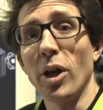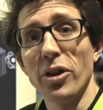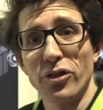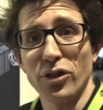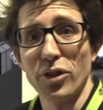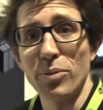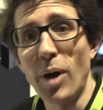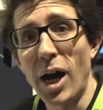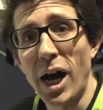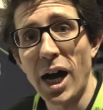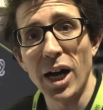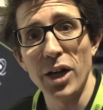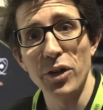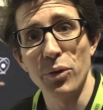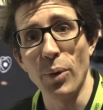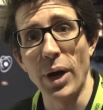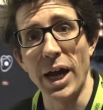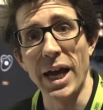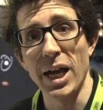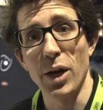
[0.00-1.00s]
quantum
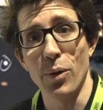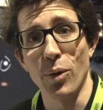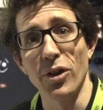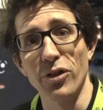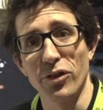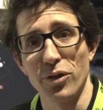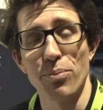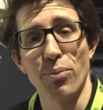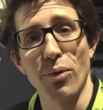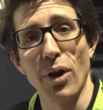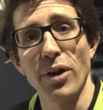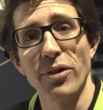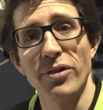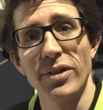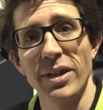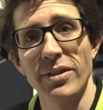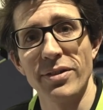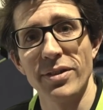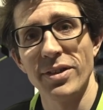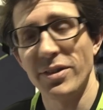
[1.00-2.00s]
hardware, quantum
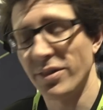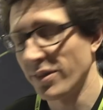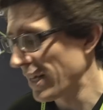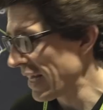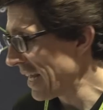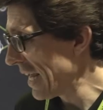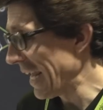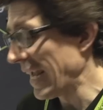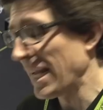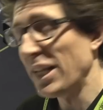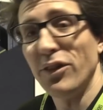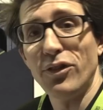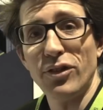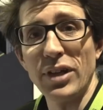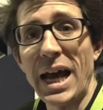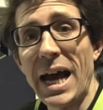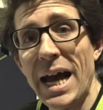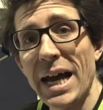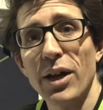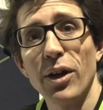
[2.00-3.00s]
processors,
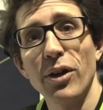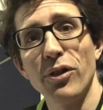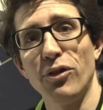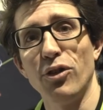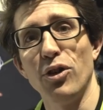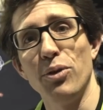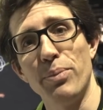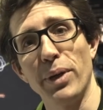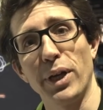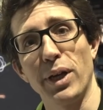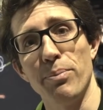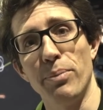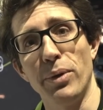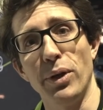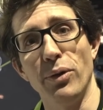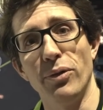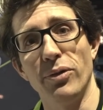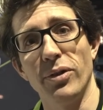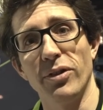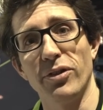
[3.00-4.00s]
into A I
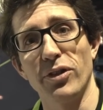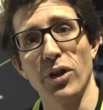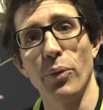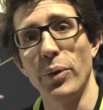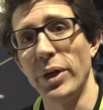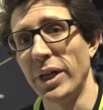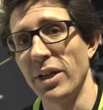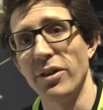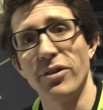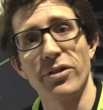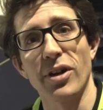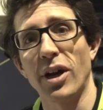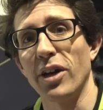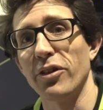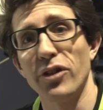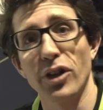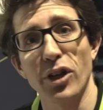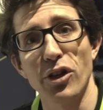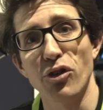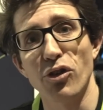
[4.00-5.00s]
supercomputers, so we can start to